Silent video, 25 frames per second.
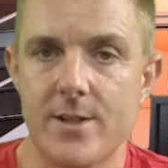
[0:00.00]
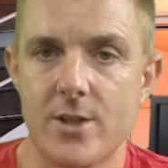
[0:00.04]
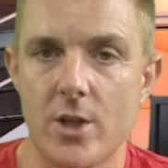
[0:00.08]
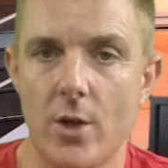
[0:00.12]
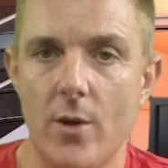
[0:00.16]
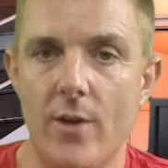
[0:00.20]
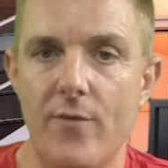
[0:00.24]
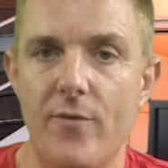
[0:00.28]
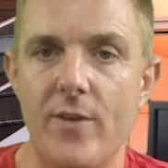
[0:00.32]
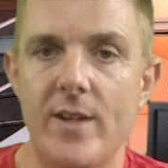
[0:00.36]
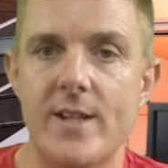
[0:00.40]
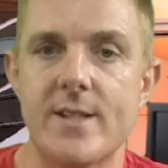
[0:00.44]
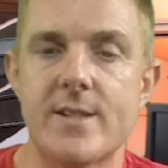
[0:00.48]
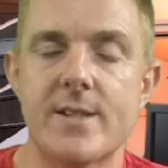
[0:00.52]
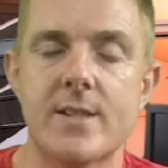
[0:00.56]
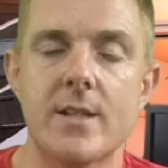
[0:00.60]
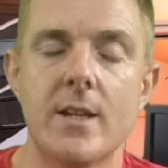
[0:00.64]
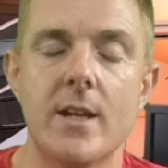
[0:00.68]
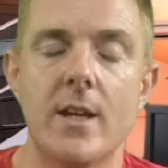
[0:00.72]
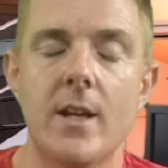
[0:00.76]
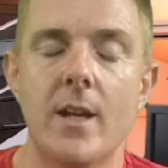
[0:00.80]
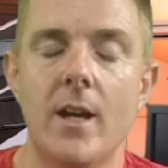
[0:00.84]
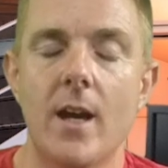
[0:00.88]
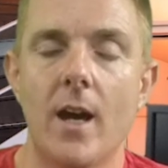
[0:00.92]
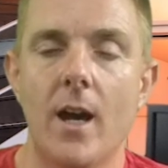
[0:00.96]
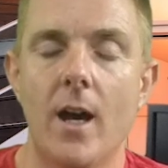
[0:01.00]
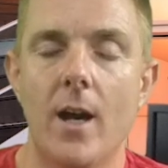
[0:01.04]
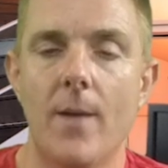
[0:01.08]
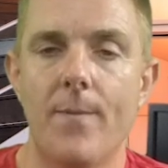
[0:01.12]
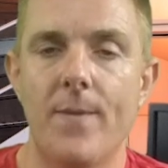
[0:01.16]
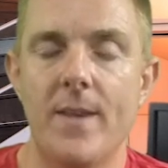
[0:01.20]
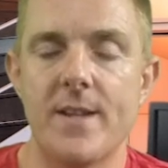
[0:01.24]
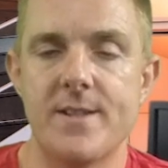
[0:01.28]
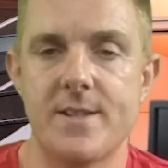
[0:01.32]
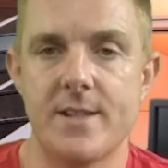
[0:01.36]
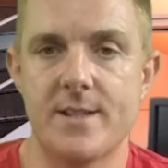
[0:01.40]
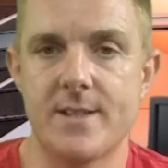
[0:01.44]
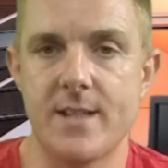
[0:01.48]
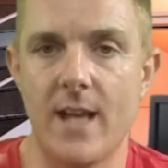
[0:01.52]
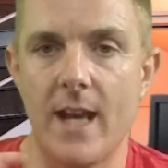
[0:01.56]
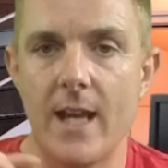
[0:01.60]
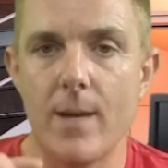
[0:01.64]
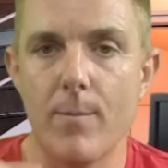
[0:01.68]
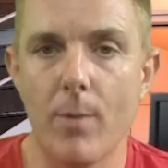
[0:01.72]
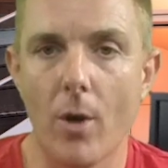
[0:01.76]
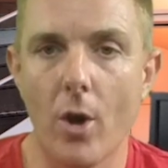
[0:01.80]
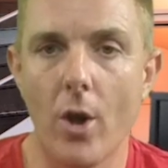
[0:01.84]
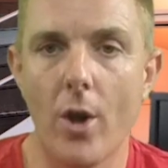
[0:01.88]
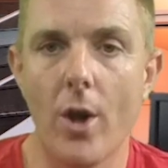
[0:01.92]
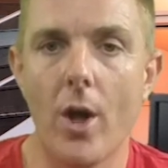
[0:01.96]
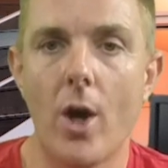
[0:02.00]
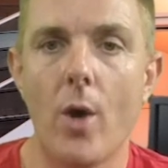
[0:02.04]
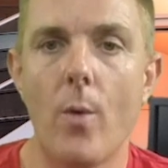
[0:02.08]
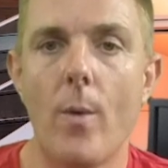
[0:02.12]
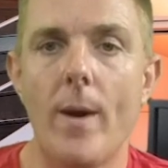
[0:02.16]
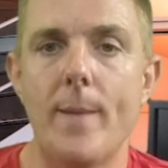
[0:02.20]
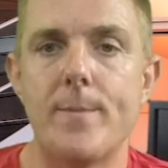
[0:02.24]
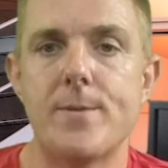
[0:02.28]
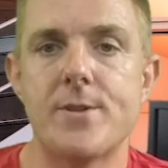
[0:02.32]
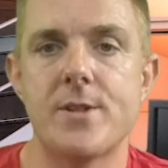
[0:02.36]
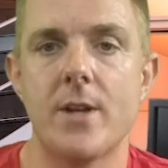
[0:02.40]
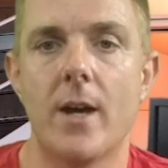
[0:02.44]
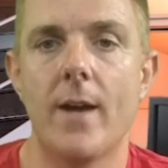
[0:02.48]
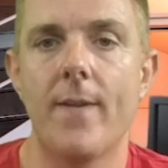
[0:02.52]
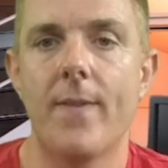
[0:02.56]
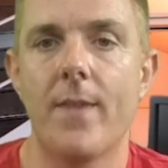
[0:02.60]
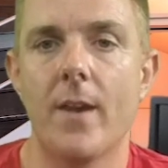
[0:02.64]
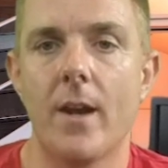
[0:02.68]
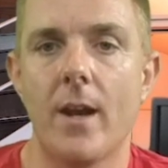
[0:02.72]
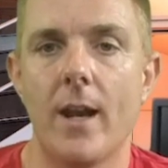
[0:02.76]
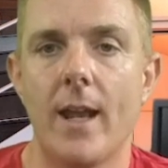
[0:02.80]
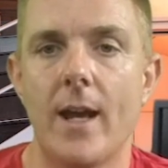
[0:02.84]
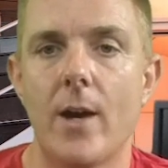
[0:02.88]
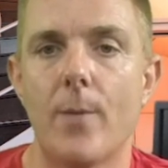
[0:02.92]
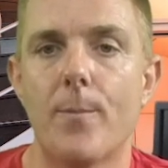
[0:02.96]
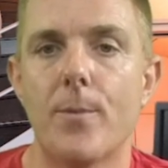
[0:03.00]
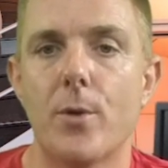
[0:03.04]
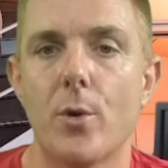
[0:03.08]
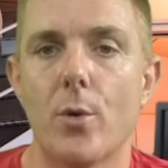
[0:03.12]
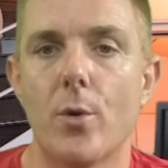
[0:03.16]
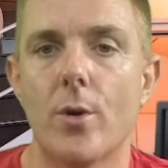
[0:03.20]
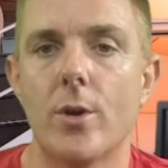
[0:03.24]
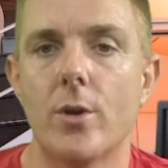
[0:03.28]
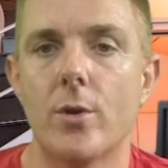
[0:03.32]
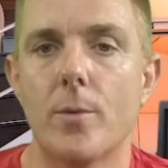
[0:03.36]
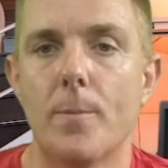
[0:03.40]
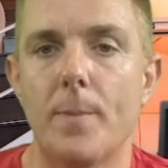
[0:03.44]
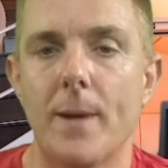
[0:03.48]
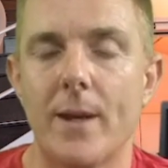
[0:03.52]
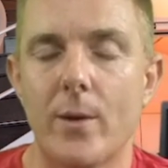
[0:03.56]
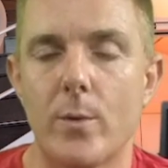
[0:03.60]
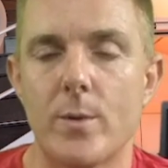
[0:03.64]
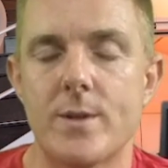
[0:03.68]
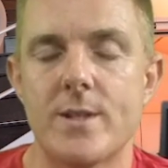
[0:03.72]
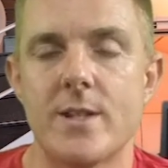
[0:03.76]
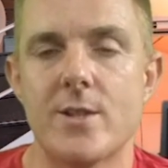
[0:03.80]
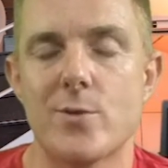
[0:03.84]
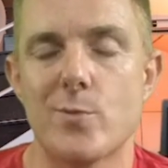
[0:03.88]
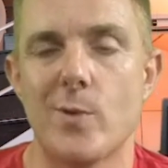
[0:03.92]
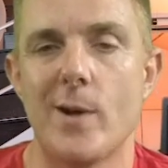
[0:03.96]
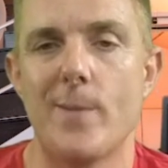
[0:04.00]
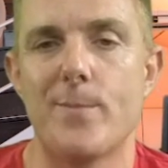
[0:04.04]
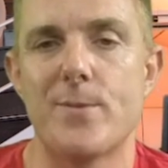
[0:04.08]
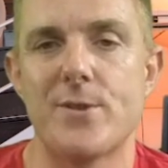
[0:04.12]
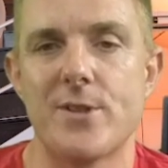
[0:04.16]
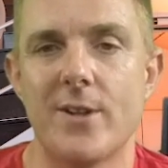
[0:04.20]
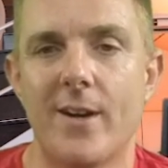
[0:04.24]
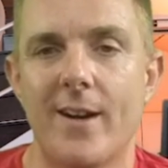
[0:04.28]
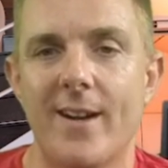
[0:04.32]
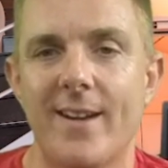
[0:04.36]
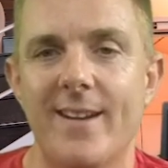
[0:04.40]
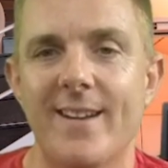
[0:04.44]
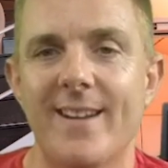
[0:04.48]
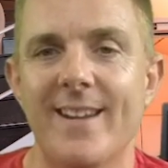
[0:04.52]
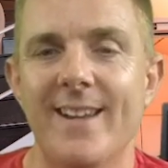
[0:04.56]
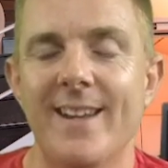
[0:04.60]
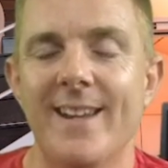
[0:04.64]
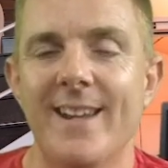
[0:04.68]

So if it's, uh, there's a table on our website that'll help you, or website.